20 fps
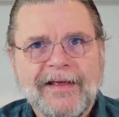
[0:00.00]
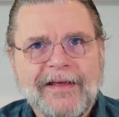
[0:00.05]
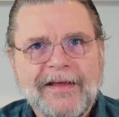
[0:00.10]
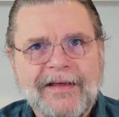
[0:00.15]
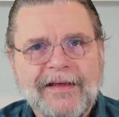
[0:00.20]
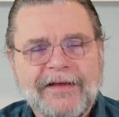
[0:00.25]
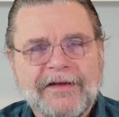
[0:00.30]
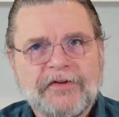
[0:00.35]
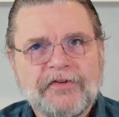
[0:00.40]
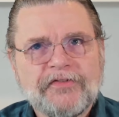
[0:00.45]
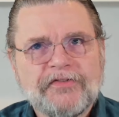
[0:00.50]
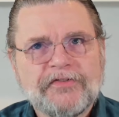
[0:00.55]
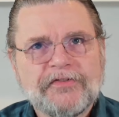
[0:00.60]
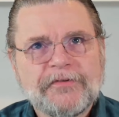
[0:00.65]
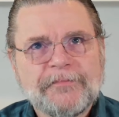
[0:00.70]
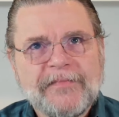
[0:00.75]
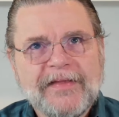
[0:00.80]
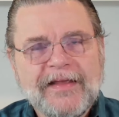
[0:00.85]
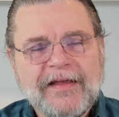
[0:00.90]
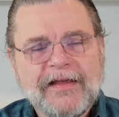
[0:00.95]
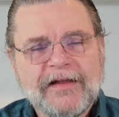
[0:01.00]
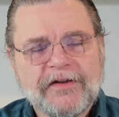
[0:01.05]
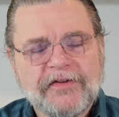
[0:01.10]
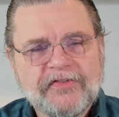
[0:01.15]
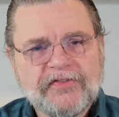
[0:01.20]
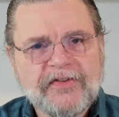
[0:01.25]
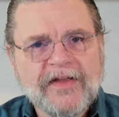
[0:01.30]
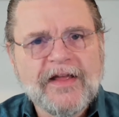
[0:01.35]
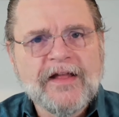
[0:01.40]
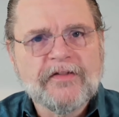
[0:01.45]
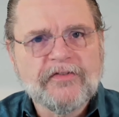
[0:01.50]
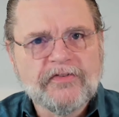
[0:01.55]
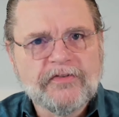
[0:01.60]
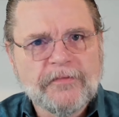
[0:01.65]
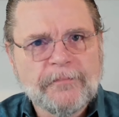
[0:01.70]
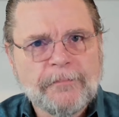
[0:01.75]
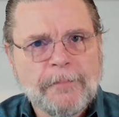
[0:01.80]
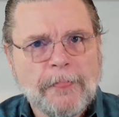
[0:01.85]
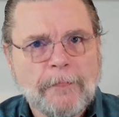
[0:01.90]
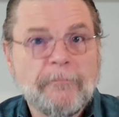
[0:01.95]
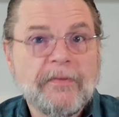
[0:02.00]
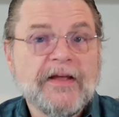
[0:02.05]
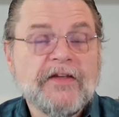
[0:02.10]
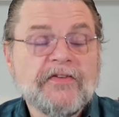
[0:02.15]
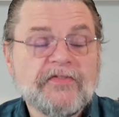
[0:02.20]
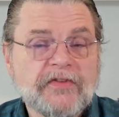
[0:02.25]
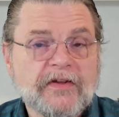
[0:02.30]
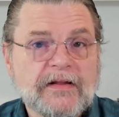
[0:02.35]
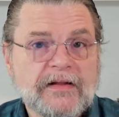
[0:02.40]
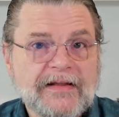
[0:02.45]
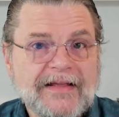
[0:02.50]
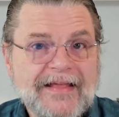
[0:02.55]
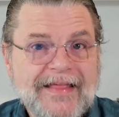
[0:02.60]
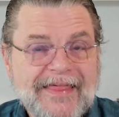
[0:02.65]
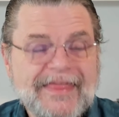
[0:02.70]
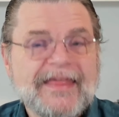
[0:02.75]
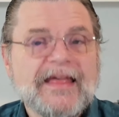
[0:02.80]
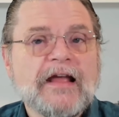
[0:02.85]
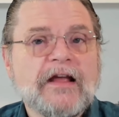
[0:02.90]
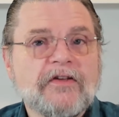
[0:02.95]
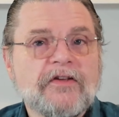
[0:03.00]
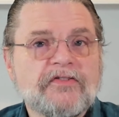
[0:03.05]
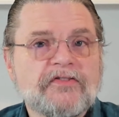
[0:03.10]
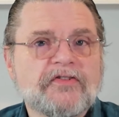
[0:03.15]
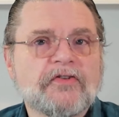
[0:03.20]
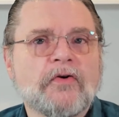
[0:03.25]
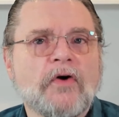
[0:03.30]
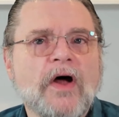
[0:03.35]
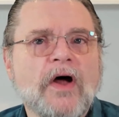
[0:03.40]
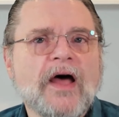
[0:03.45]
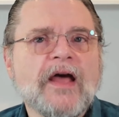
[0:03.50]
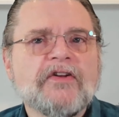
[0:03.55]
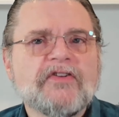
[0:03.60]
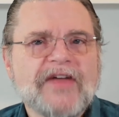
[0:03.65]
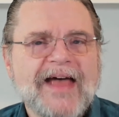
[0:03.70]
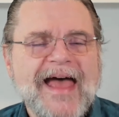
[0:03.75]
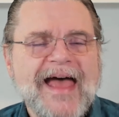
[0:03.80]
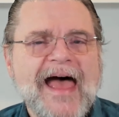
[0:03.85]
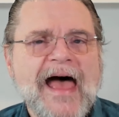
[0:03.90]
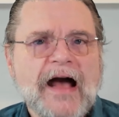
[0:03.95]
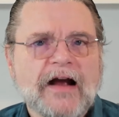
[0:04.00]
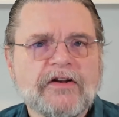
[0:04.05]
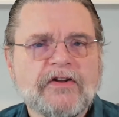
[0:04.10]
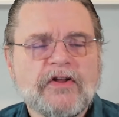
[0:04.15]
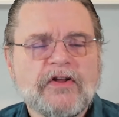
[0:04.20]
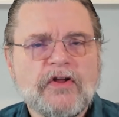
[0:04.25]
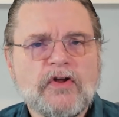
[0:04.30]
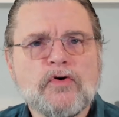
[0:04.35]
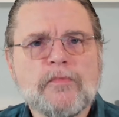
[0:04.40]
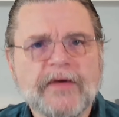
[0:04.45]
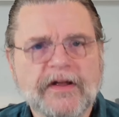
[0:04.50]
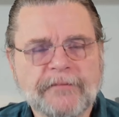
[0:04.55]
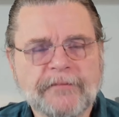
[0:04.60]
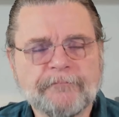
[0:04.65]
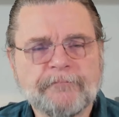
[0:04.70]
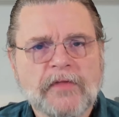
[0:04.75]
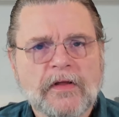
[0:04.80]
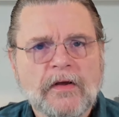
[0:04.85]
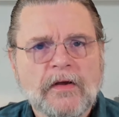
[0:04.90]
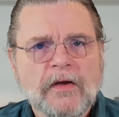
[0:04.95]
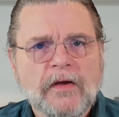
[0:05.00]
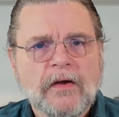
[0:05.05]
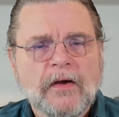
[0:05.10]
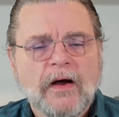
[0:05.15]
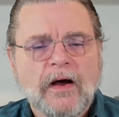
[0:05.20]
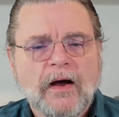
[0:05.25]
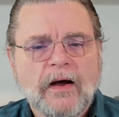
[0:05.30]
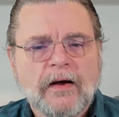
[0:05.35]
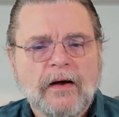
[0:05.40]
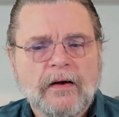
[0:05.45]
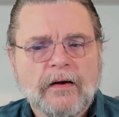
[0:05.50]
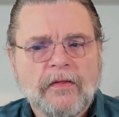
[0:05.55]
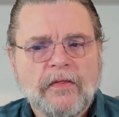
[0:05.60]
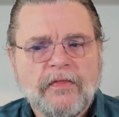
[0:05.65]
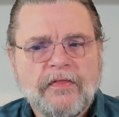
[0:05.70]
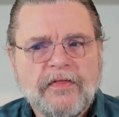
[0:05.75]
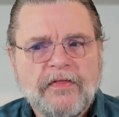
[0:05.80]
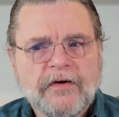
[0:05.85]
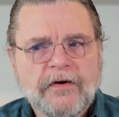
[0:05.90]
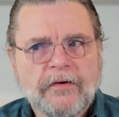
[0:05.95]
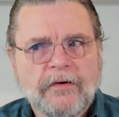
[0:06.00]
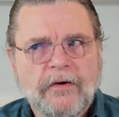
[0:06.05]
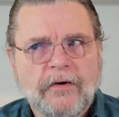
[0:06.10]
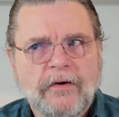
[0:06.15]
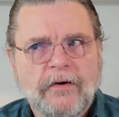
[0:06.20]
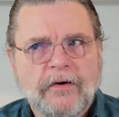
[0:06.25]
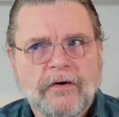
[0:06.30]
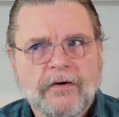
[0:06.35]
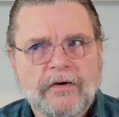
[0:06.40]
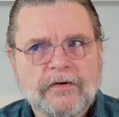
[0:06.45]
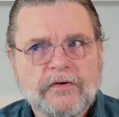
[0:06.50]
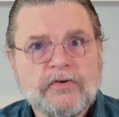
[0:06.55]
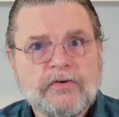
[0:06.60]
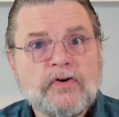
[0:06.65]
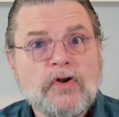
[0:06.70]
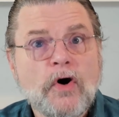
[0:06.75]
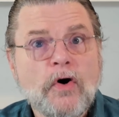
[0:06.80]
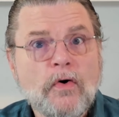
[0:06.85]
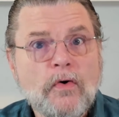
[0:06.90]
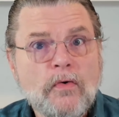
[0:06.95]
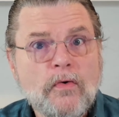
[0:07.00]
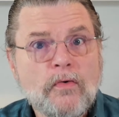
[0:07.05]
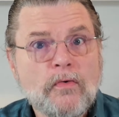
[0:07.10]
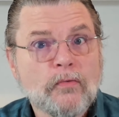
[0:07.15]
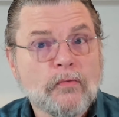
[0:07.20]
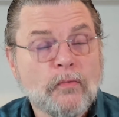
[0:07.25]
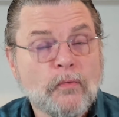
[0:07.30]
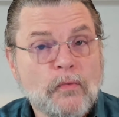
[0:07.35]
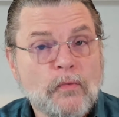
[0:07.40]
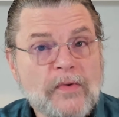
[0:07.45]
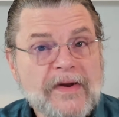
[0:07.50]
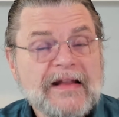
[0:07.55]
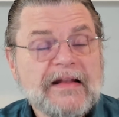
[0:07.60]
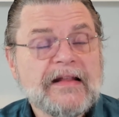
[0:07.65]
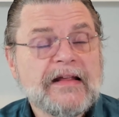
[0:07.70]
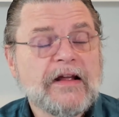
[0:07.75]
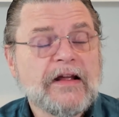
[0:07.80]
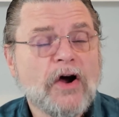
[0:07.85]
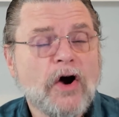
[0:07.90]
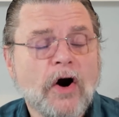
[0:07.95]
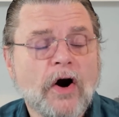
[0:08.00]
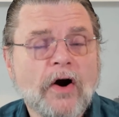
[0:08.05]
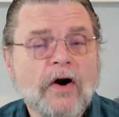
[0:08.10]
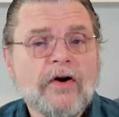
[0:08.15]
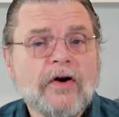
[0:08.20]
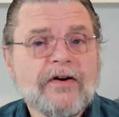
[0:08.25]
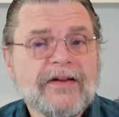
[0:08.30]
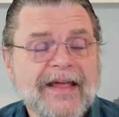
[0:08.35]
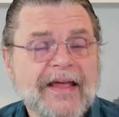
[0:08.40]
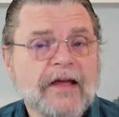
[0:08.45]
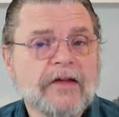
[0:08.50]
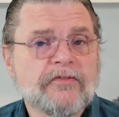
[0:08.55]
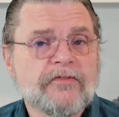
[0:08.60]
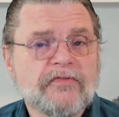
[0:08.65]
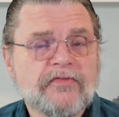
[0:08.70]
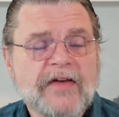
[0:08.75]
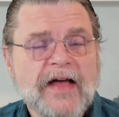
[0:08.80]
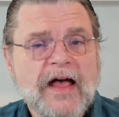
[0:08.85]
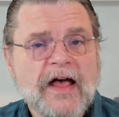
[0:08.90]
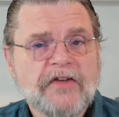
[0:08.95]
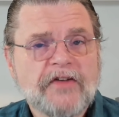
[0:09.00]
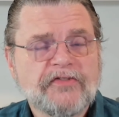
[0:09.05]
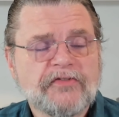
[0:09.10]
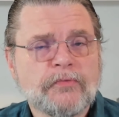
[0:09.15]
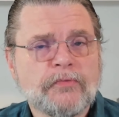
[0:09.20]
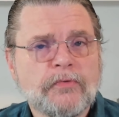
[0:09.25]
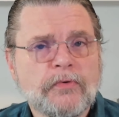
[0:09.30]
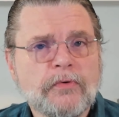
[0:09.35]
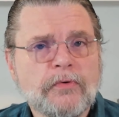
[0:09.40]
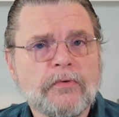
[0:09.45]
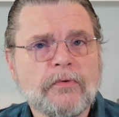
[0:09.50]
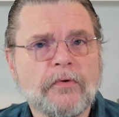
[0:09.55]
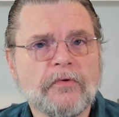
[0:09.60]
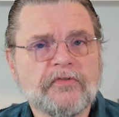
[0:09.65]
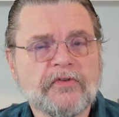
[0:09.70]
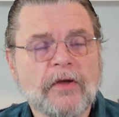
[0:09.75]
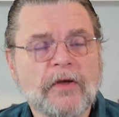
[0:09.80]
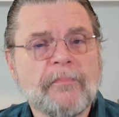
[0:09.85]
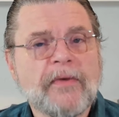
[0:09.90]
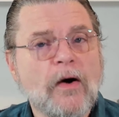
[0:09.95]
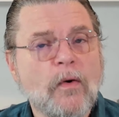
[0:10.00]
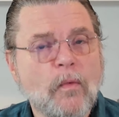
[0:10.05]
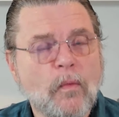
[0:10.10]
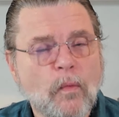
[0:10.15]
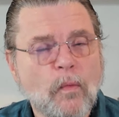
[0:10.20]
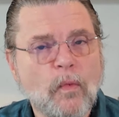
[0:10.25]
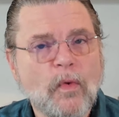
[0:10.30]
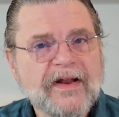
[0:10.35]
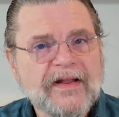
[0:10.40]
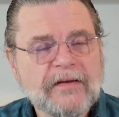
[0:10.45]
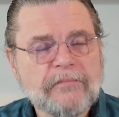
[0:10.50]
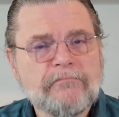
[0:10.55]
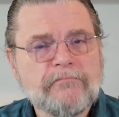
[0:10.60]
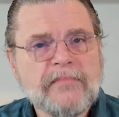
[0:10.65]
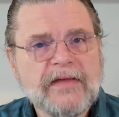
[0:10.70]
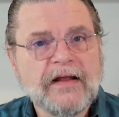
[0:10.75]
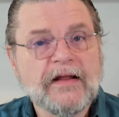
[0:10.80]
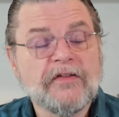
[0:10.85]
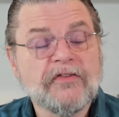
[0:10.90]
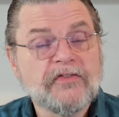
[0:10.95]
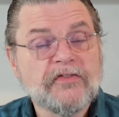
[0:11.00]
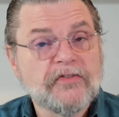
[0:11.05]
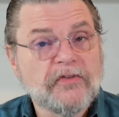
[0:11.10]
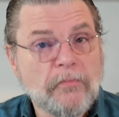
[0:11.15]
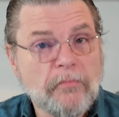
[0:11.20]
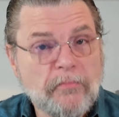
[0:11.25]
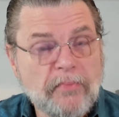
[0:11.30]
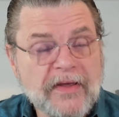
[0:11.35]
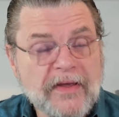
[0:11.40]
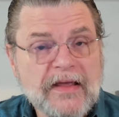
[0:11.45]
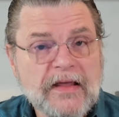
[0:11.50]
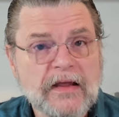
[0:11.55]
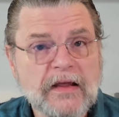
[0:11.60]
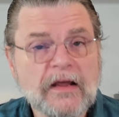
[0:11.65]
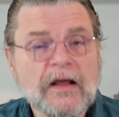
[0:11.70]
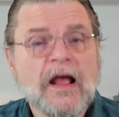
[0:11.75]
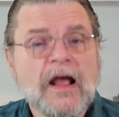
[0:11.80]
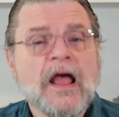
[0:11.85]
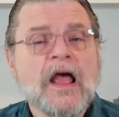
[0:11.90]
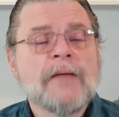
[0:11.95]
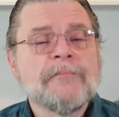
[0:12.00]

is, in a sense, basically things trying to act human. There are no really hard and fast rules about what it means to be